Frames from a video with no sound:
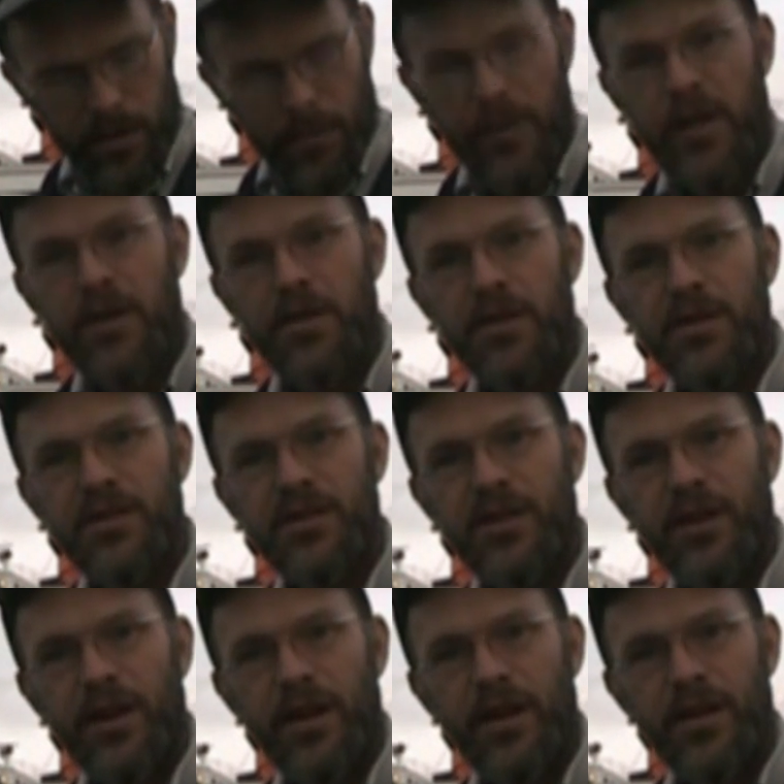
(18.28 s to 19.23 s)
because
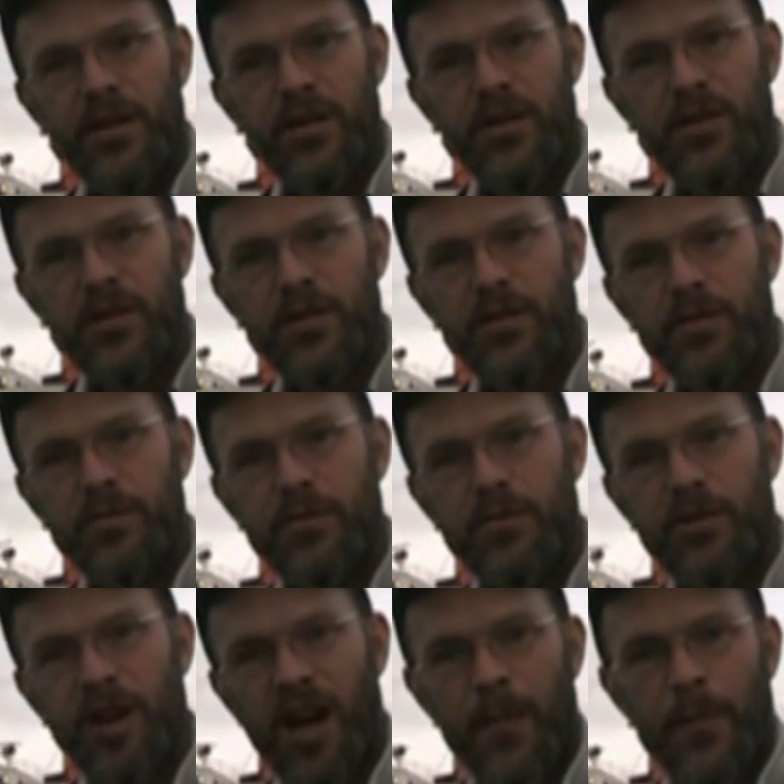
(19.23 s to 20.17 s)
today's
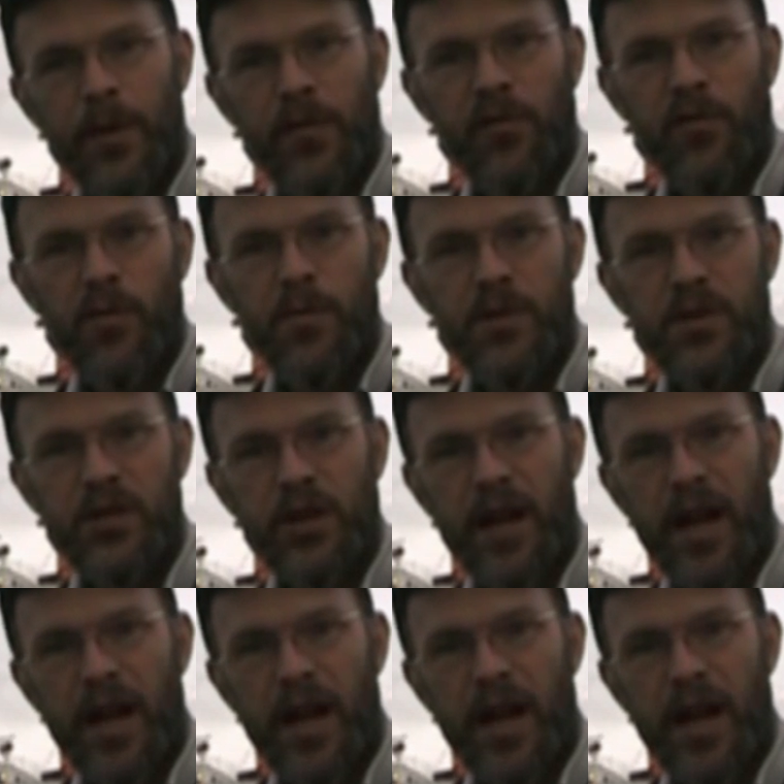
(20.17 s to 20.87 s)
topic from Mr.